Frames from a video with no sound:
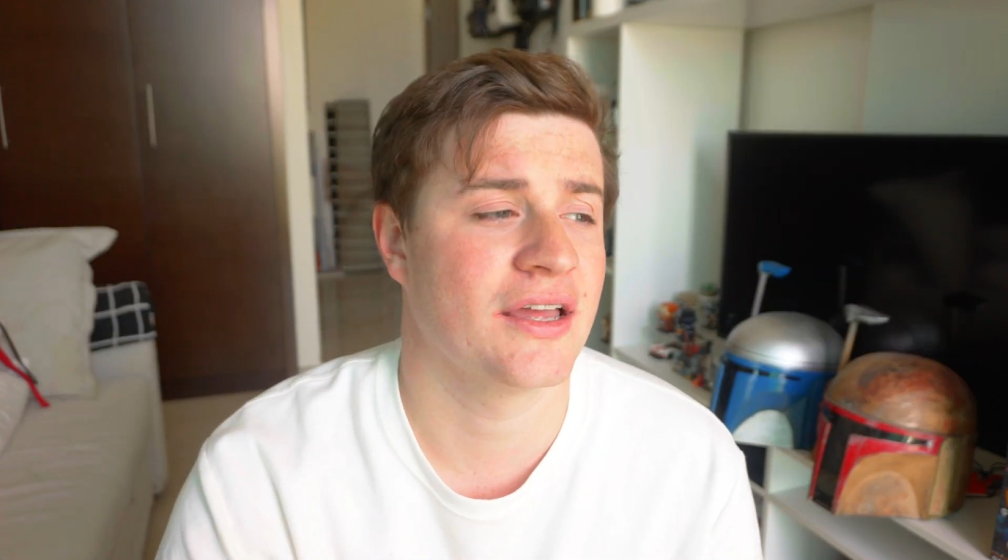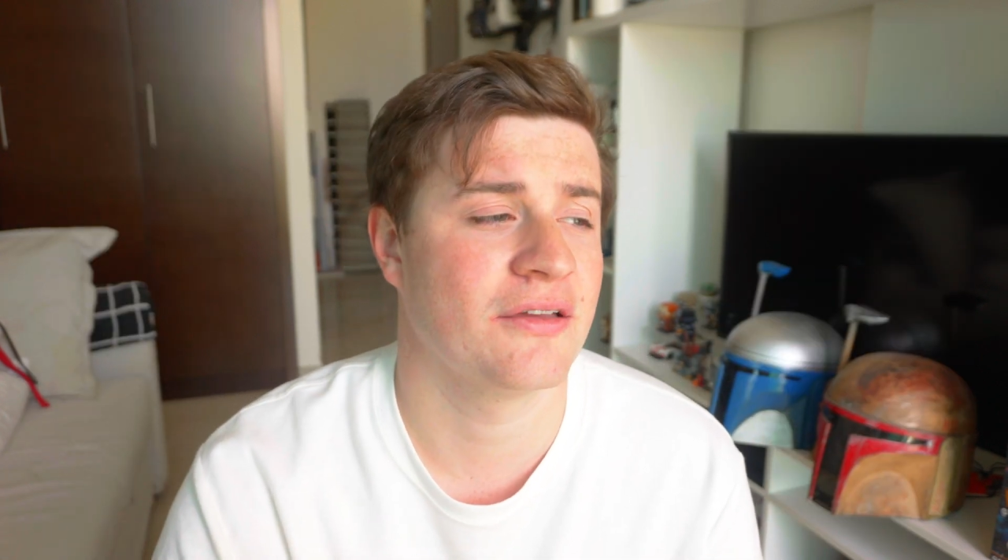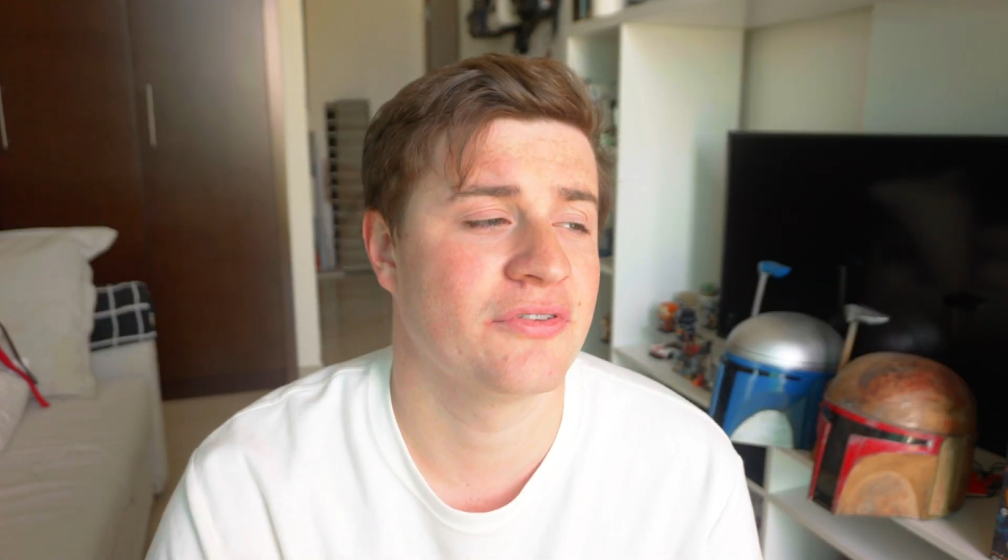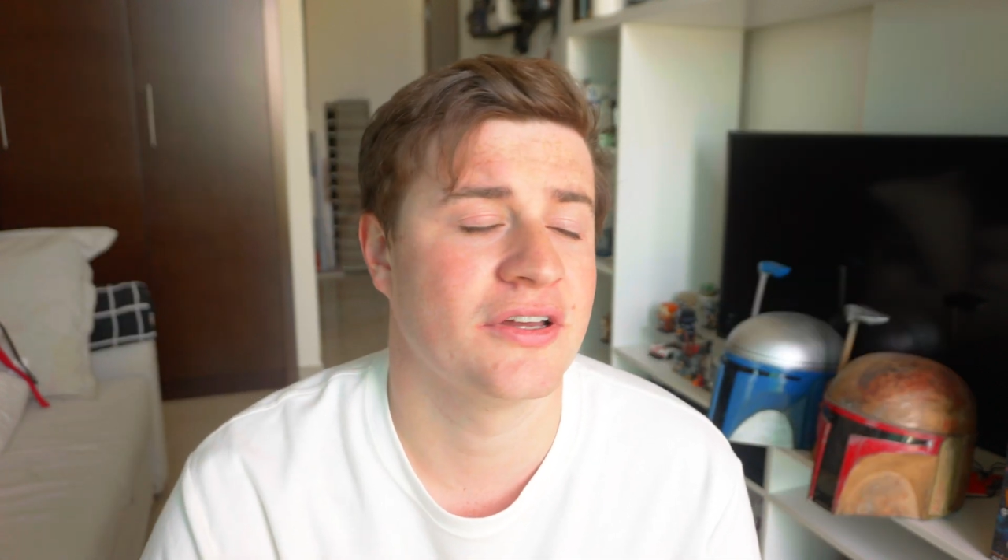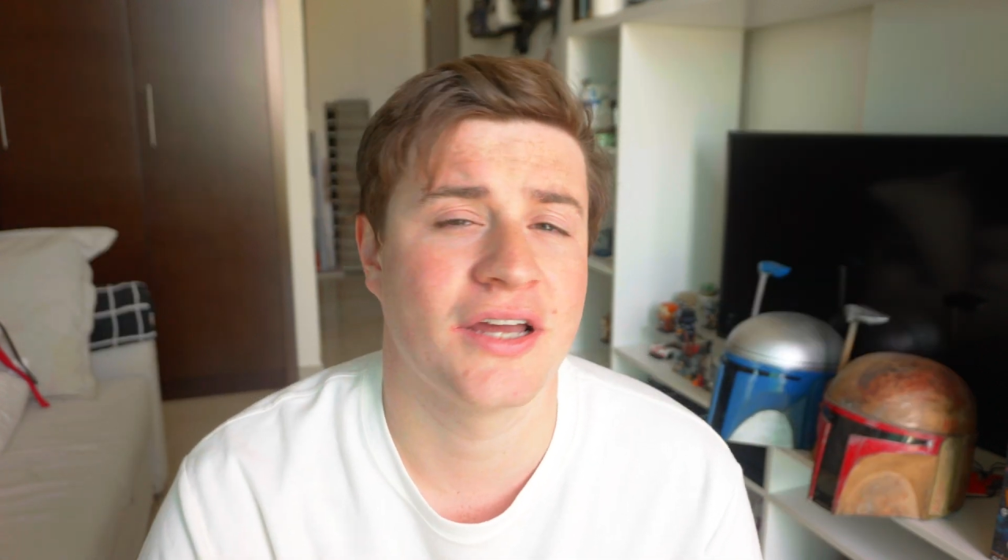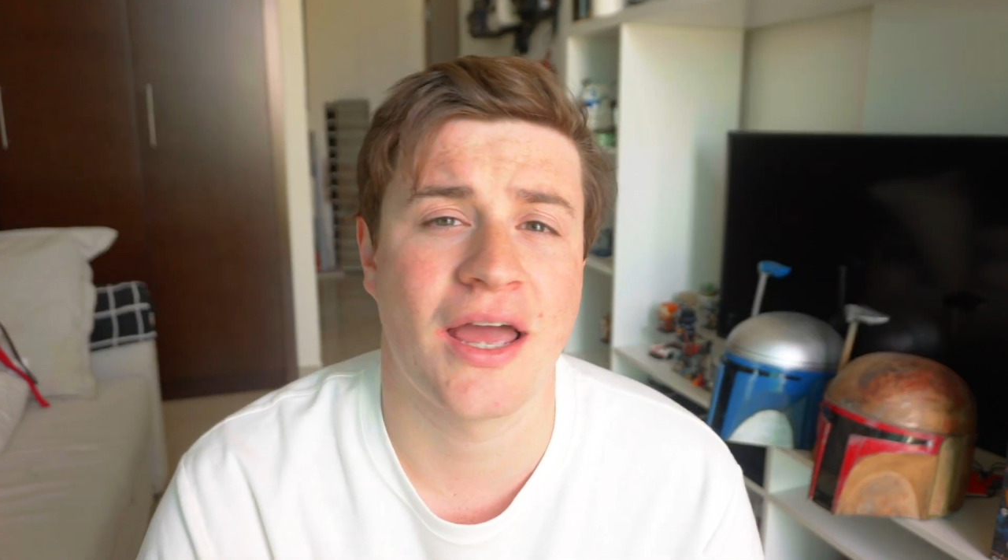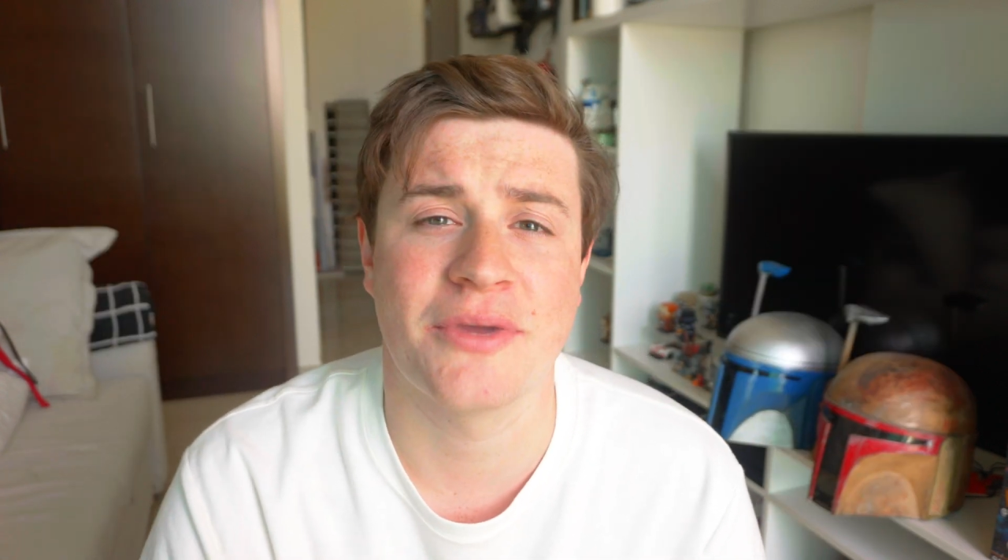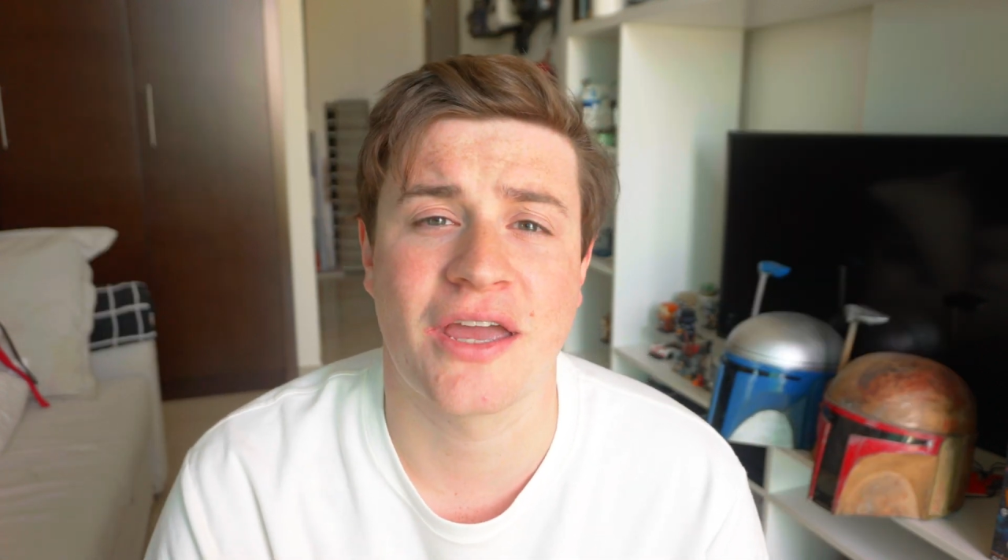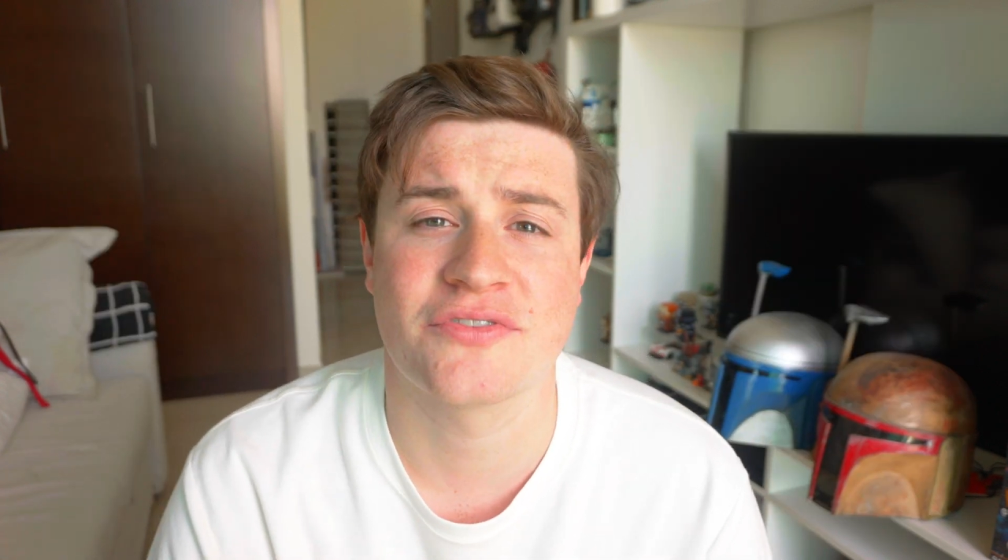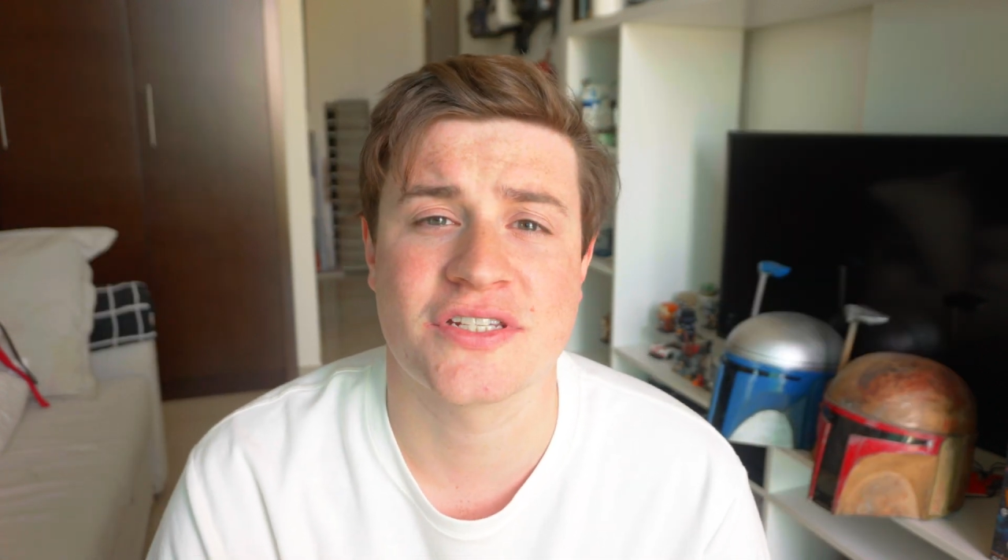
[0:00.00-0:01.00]
at
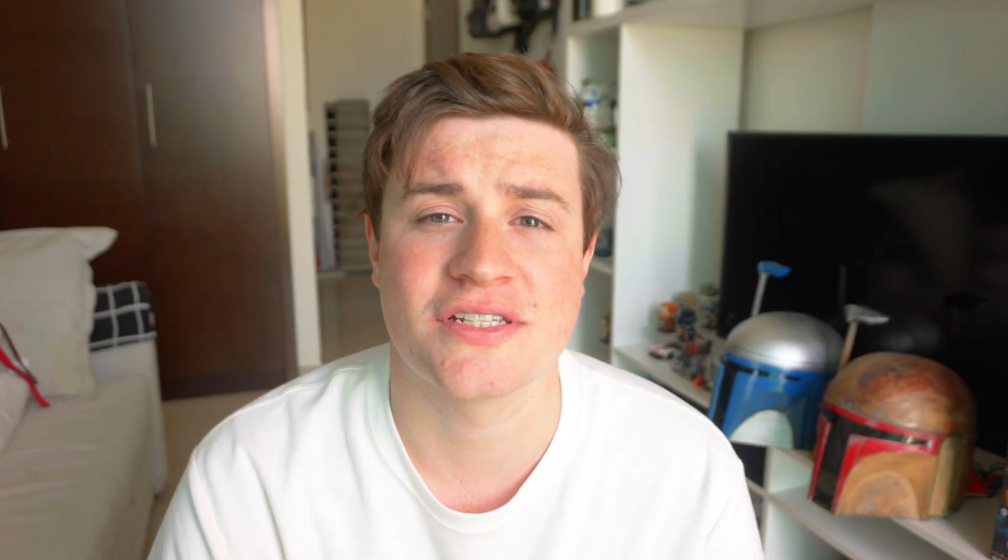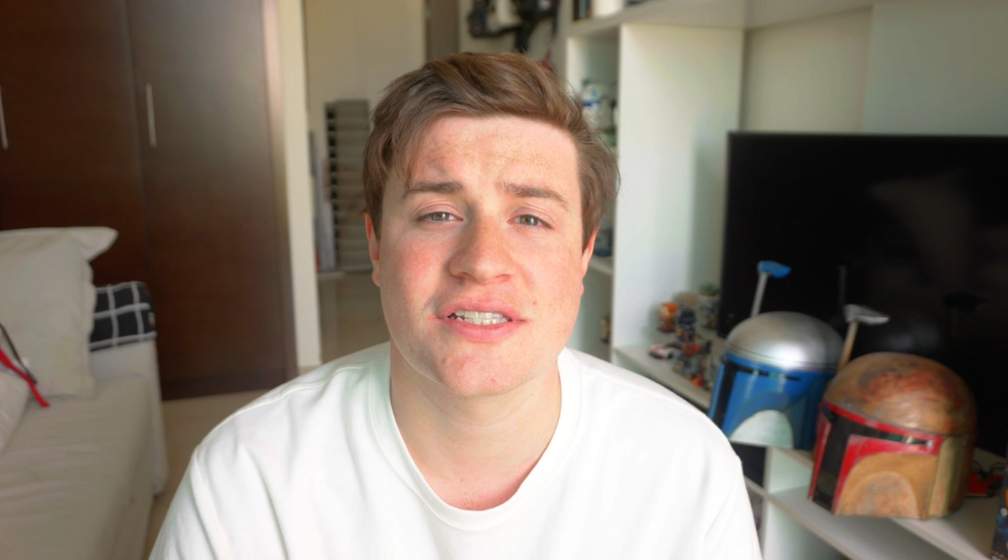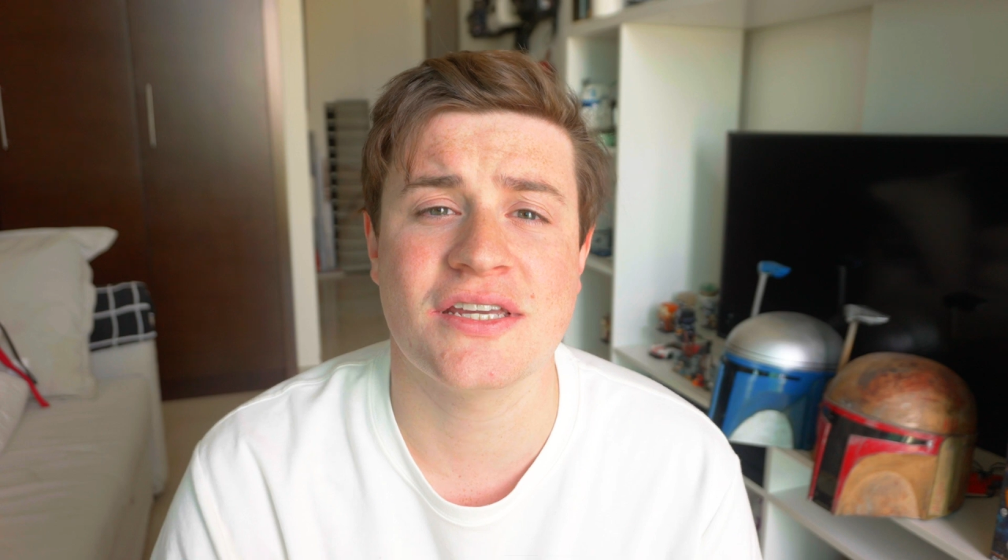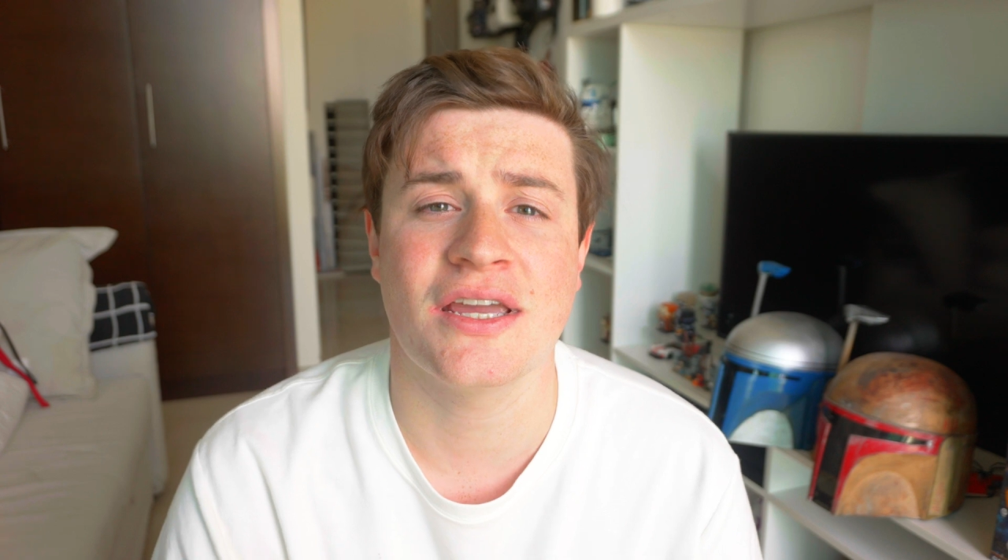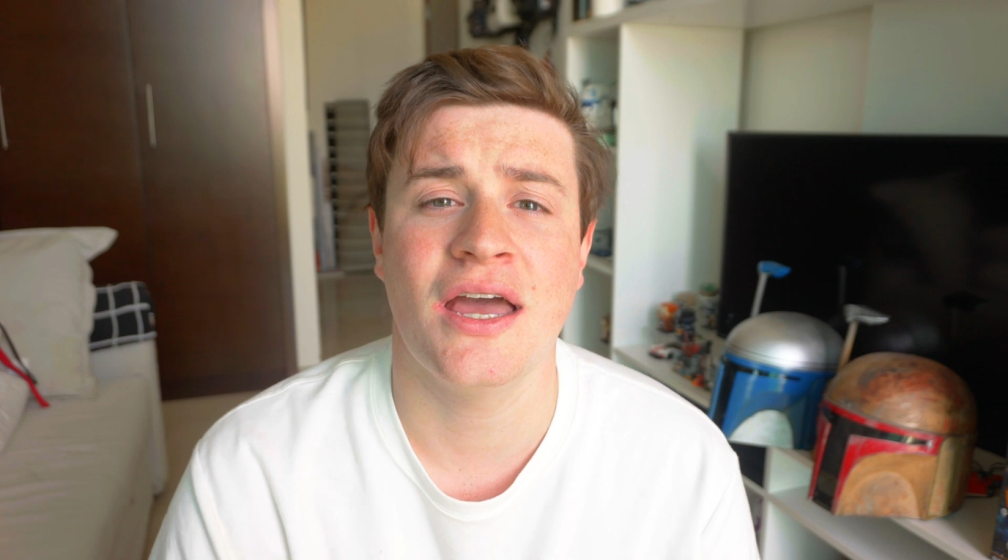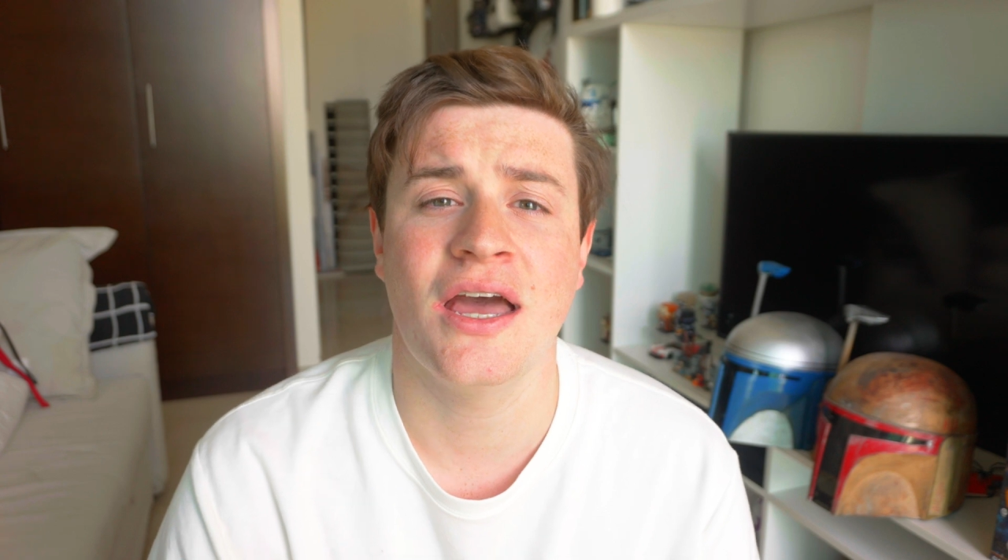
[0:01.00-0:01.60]
MEFCC,